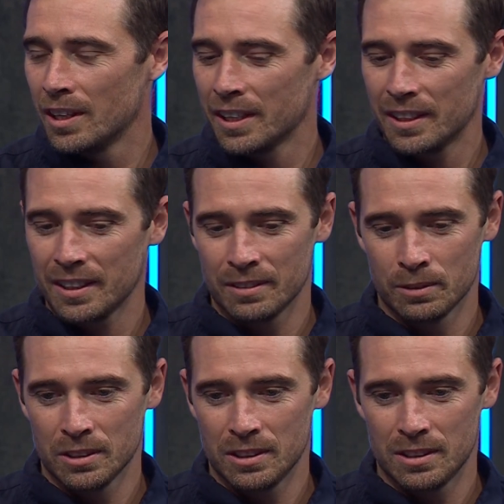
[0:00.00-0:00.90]
Like it
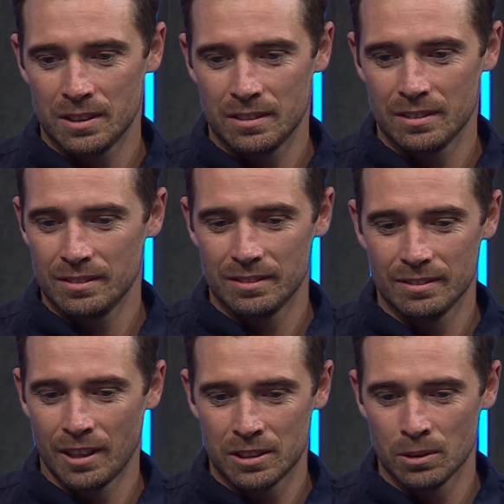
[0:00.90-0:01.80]
was,
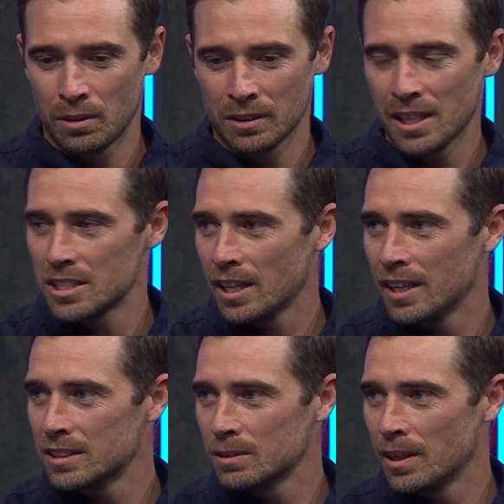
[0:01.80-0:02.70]
I still think that
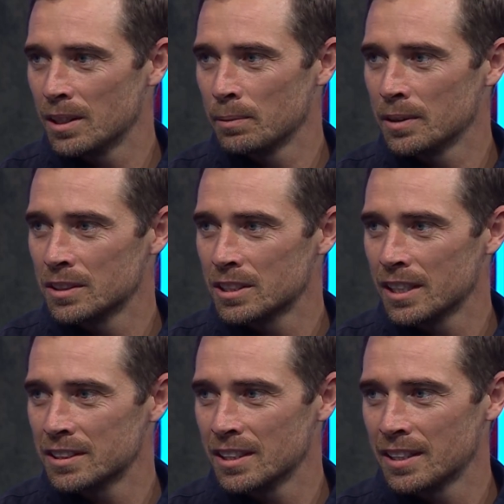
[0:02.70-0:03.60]
chase, the way that Brendan
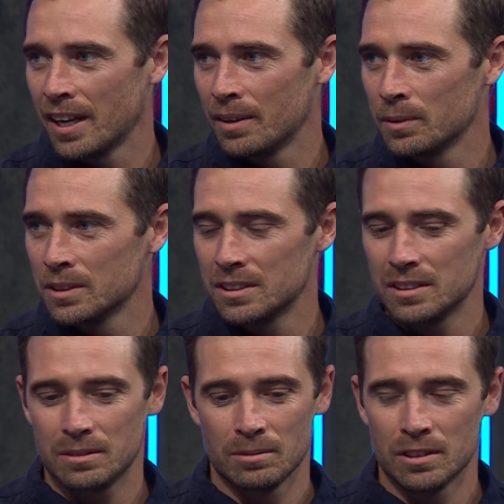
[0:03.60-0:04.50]
chased that down
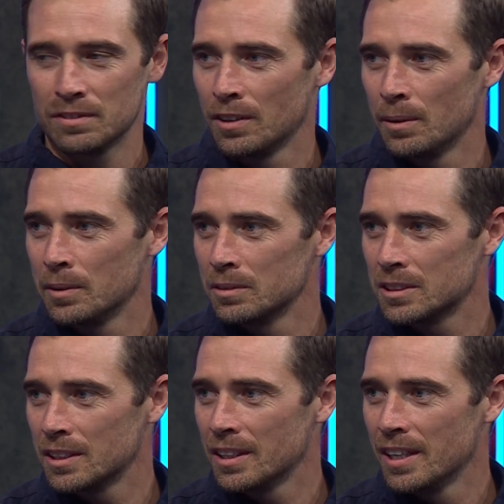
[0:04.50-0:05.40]
was phenomenal
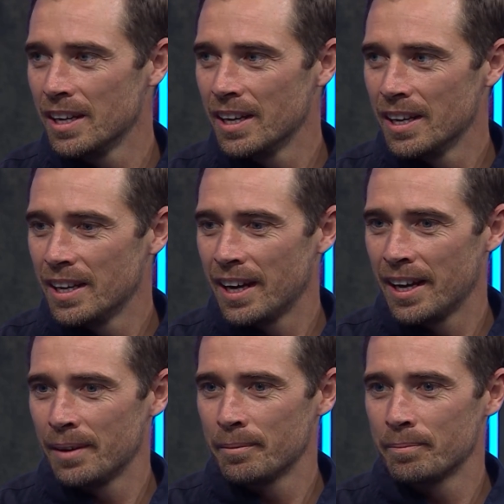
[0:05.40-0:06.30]
to
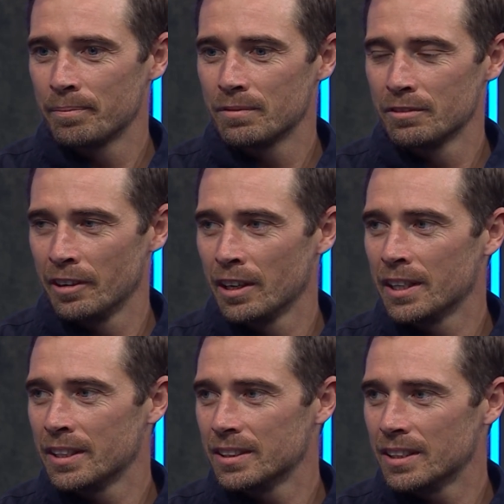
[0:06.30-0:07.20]

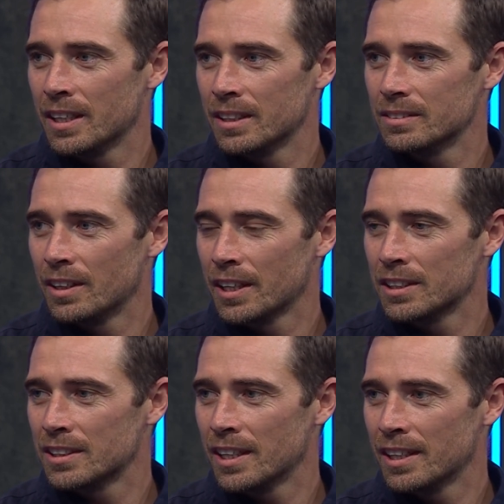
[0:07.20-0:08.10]
really, yeah, I
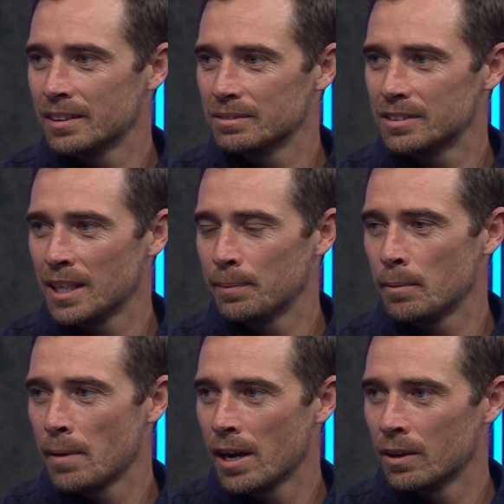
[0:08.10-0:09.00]
guess stamp
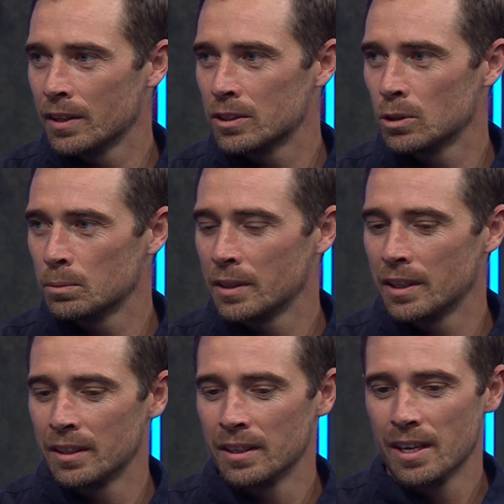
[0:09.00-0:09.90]
our mark on that tournament,
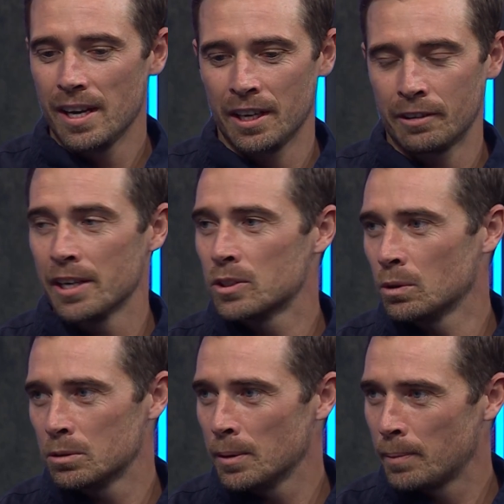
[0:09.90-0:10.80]
and a great
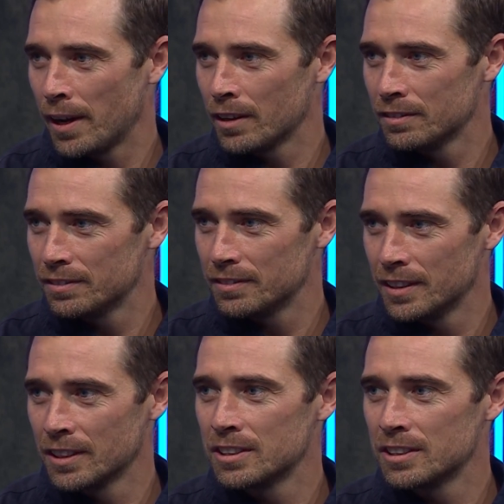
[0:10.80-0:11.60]
tournament to be a part of in New